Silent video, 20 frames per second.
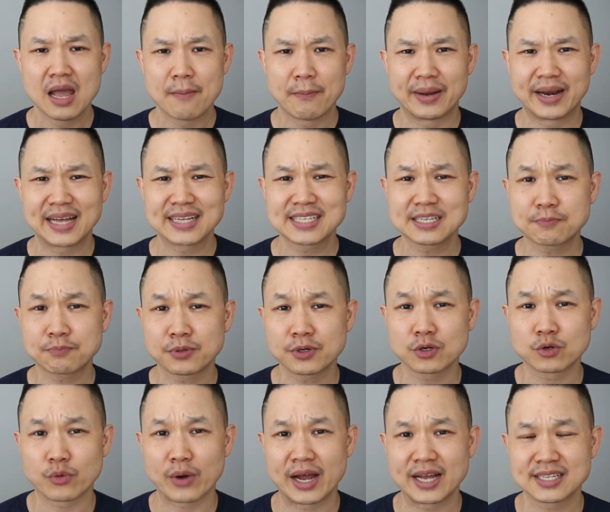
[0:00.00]
But as it
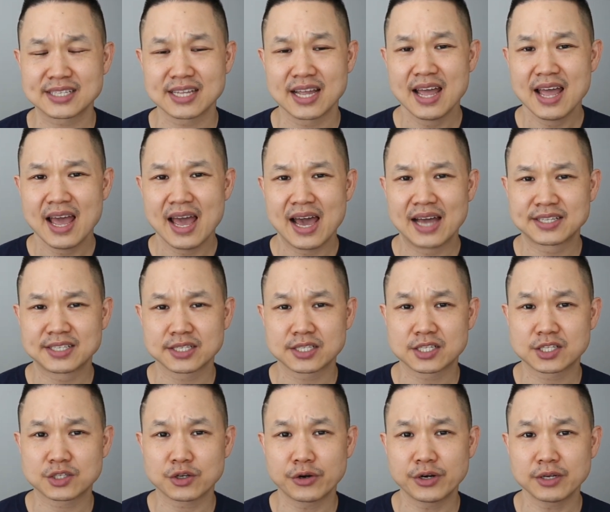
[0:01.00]
progressed, as it
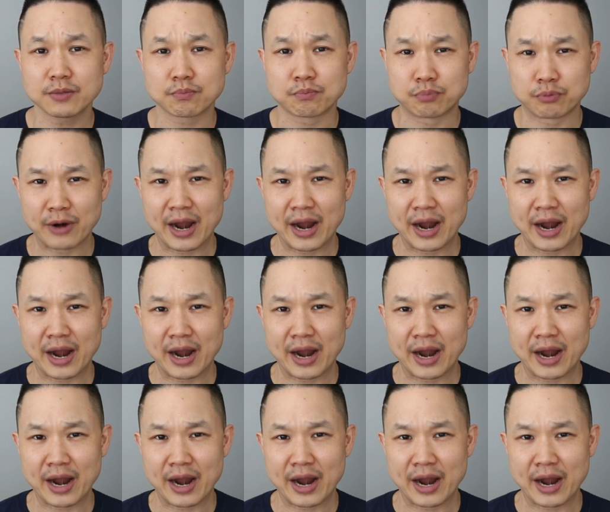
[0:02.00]
started